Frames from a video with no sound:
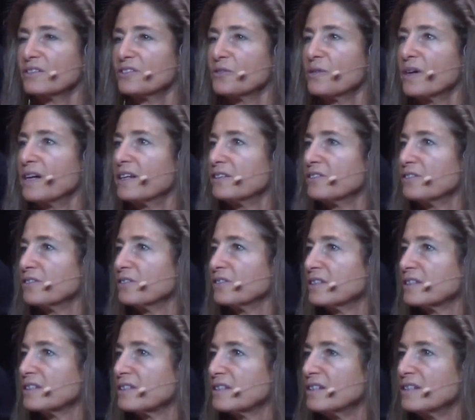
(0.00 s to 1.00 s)
So as you're
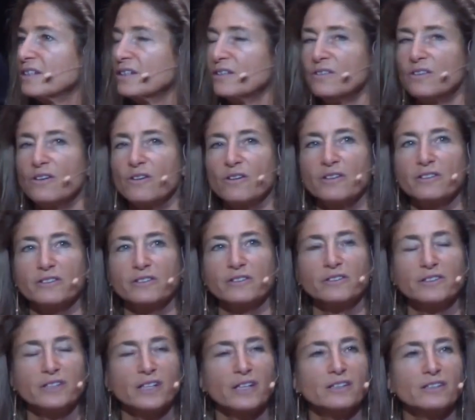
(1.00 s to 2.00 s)
listening, you notice
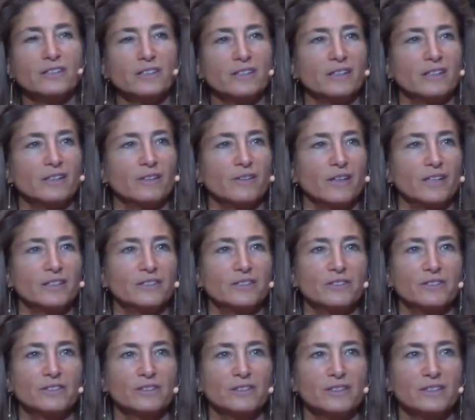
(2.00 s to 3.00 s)
you're judging, or as
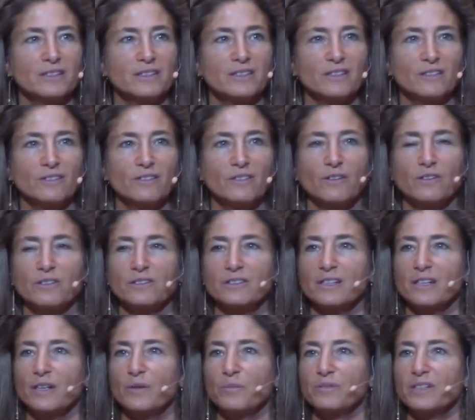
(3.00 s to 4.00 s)
you're listening, you're
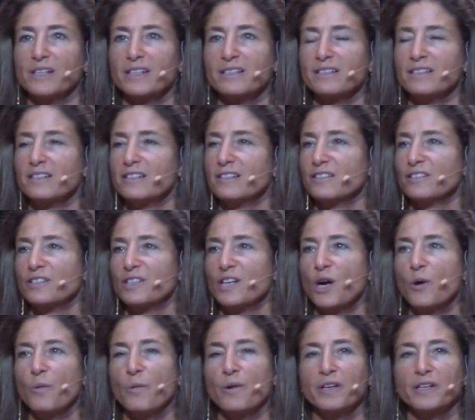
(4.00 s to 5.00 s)
noticing unpleasantness and
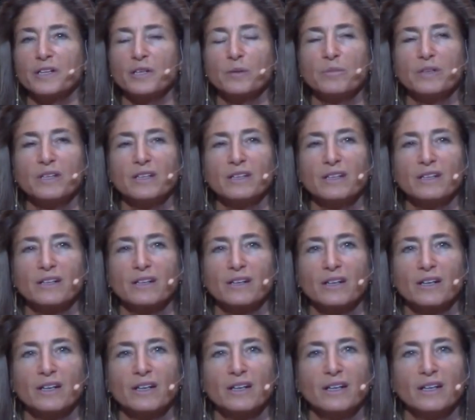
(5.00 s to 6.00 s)
not wanting to be there.
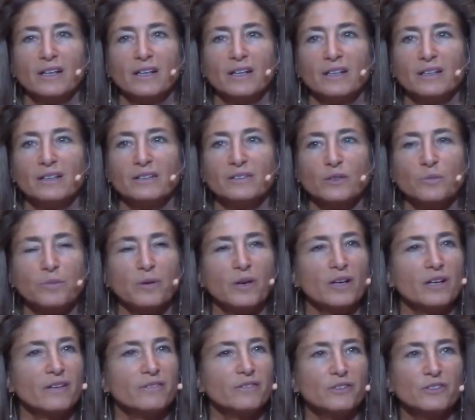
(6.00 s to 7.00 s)
So
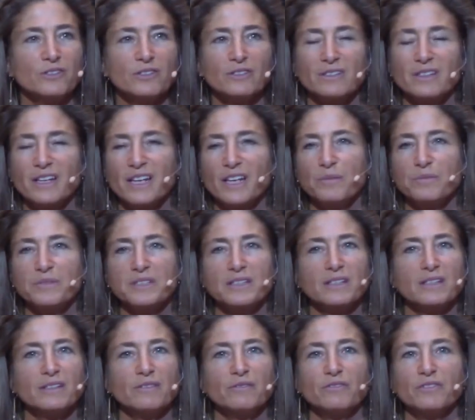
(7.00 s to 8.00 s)
part of you just names
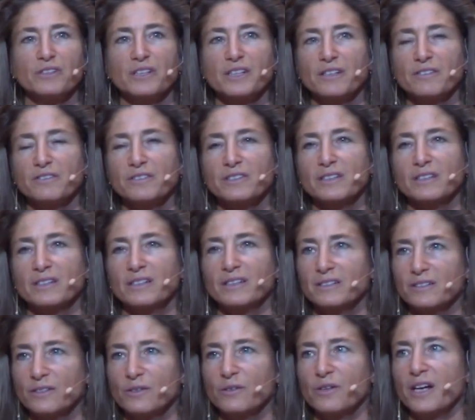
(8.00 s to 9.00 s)
it and forgives it.
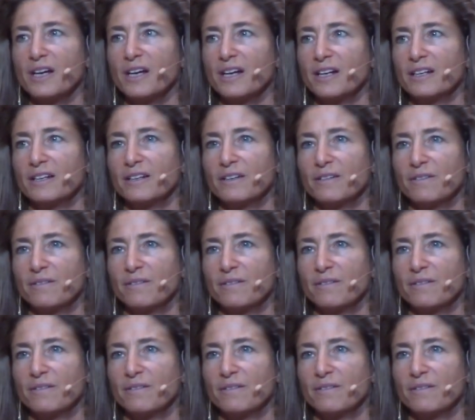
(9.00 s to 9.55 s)
It's okay.